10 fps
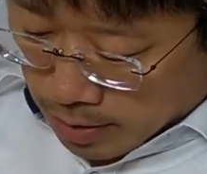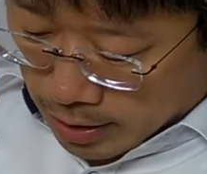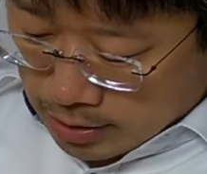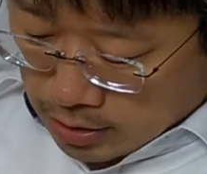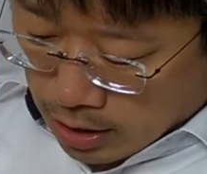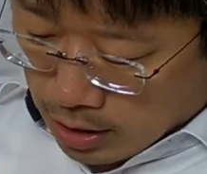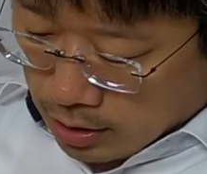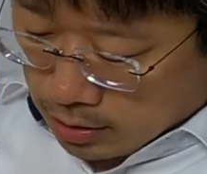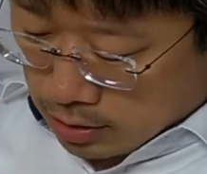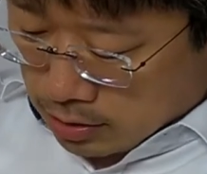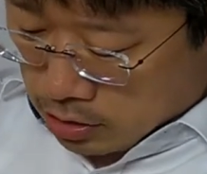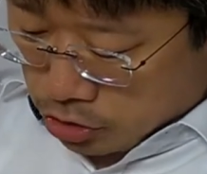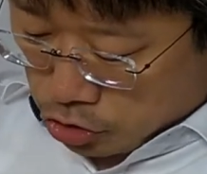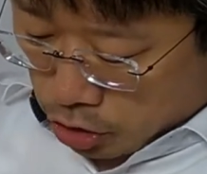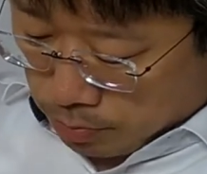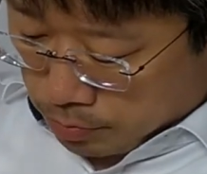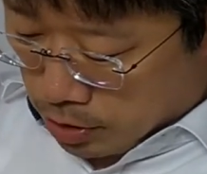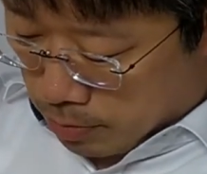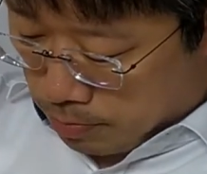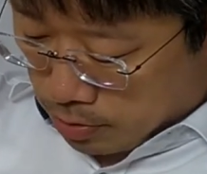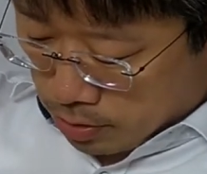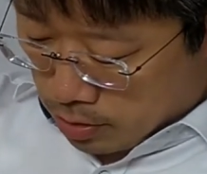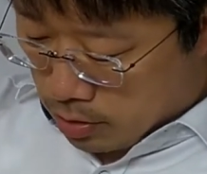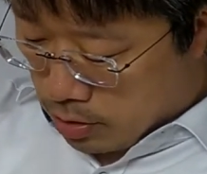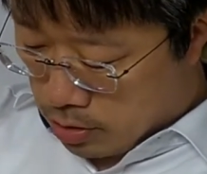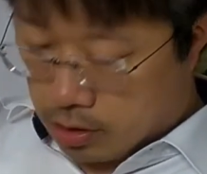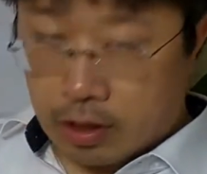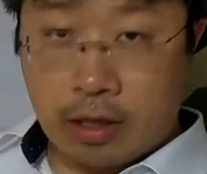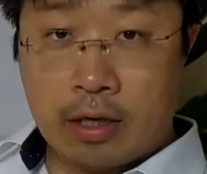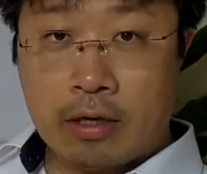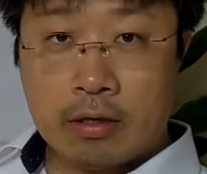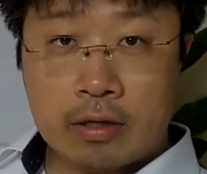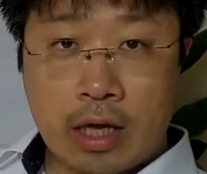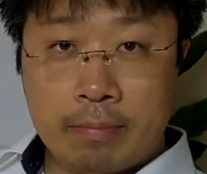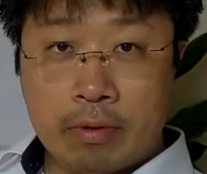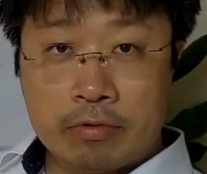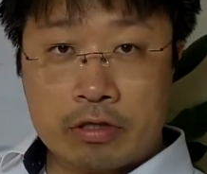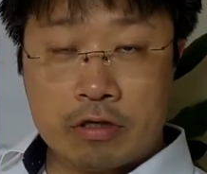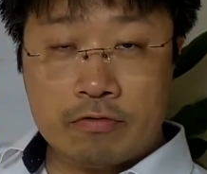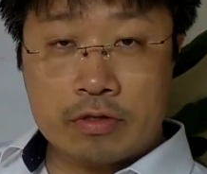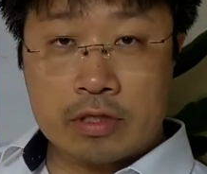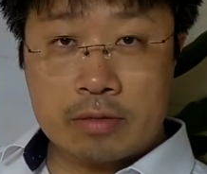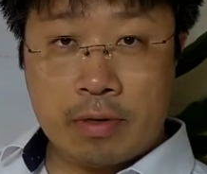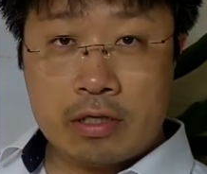by scanning this sharp tip on top of the surfaces.